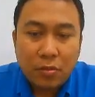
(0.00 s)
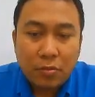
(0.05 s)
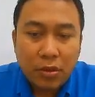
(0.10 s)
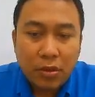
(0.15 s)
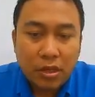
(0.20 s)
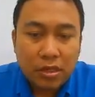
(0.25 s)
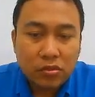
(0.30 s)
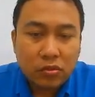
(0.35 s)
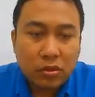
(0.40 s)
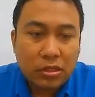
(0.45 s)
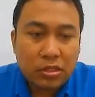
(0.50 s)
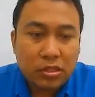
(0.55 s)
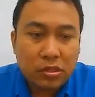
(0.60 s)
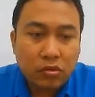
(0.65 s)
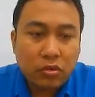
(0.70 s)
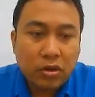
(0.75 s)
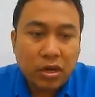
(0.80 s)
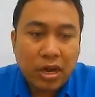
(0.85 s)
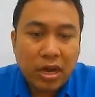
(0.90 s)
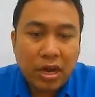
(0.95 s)
plus
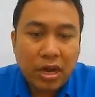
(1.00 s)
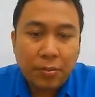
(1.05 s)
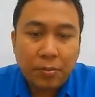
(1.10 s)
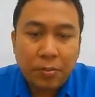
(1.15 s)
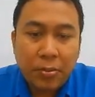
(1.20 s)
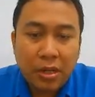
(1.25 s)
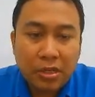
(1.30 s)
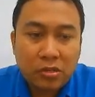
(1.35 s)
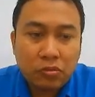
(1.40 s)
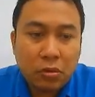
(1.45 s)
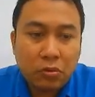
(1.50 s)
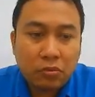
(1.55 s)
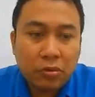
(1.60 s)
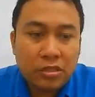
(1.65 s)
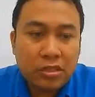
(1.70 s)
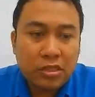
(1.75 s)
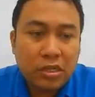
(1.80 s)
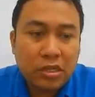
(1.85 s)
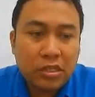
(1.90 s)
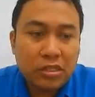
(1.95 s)
109 plus
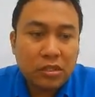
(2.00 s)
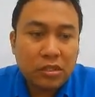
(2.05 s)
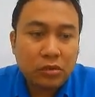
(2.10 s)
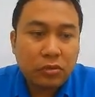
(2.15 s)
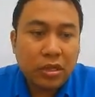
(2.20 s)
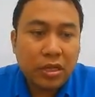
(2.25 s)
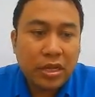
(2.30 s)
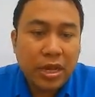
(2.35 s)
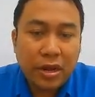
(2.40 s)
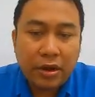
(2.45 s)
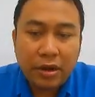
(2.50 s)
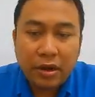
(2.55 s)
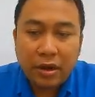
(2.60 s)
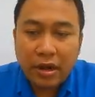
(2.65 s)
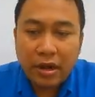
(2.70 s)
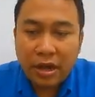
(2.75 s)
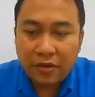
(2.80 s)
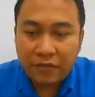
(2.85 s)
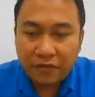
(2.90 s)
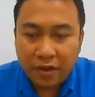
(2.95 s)
116. You will get
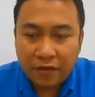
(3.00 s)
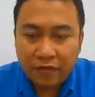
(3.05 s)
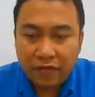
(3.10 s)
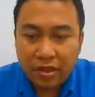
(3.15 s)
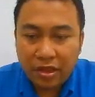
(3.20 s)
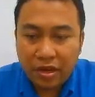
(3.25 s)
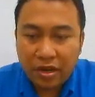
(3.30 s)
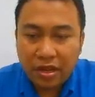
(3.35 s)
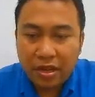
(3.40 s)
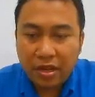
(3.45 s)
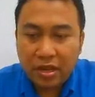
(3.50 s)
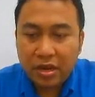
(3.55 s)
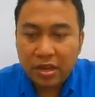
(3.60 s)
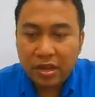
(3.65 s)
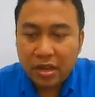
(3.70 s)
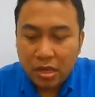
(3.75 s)
588.